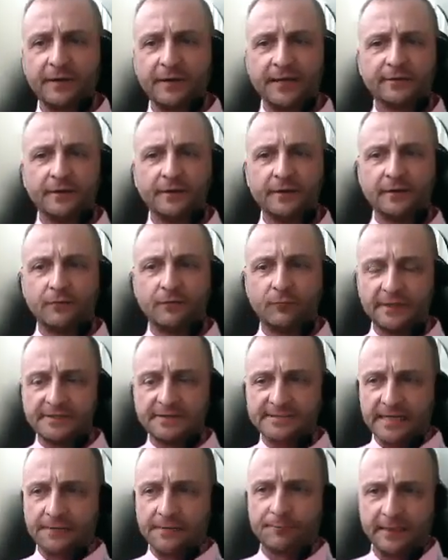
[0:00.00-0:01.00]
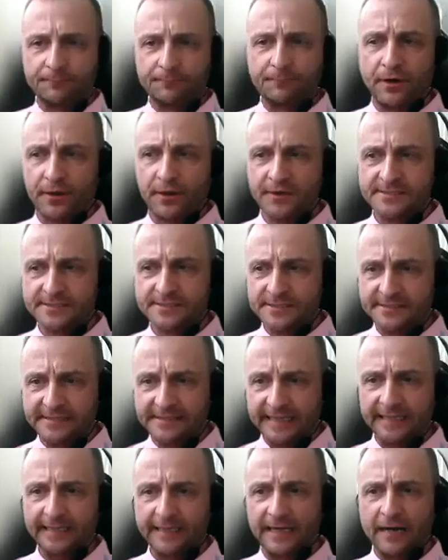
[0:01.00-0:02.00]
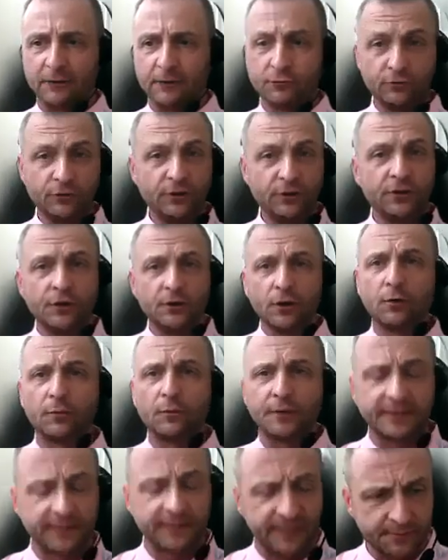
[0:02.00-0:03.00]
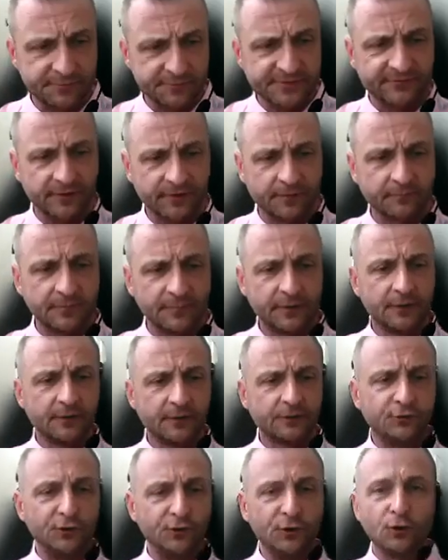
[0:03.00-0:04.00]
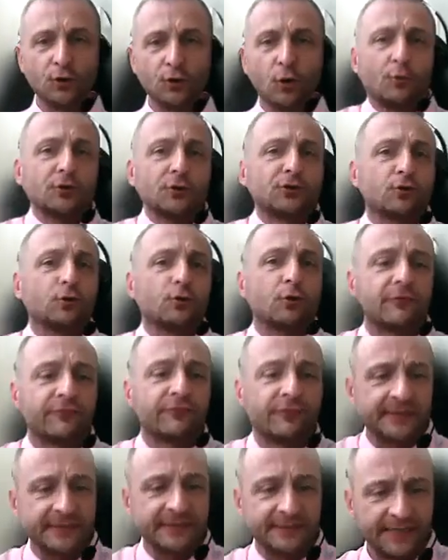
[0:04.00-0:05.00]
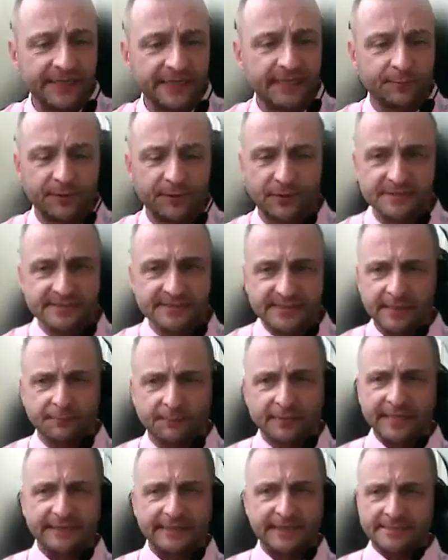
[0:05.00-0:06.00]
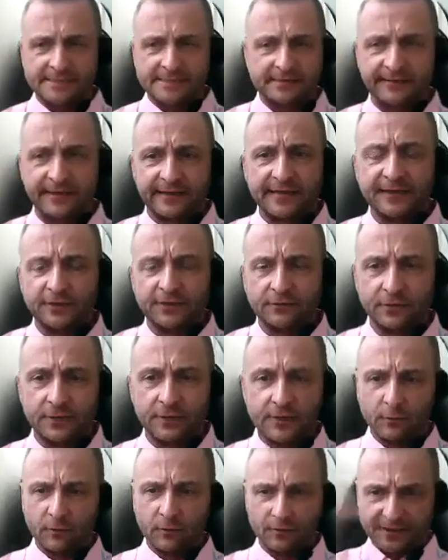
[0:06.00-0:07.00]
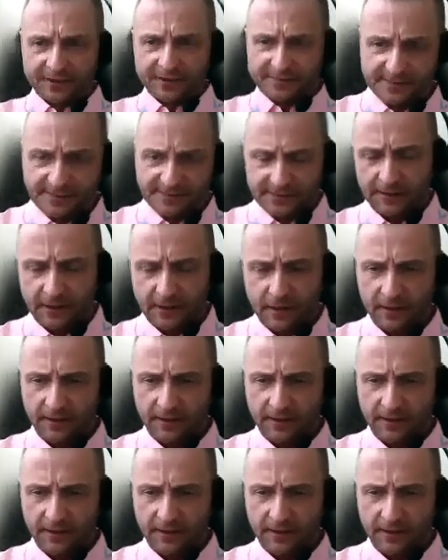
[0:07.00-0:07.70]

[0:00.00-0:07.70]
But when Cellbrite parses the data out, do you know where it comes from? Do you know what to look for in the data? Because Cellbrite doesn't tell you, well, this is the log.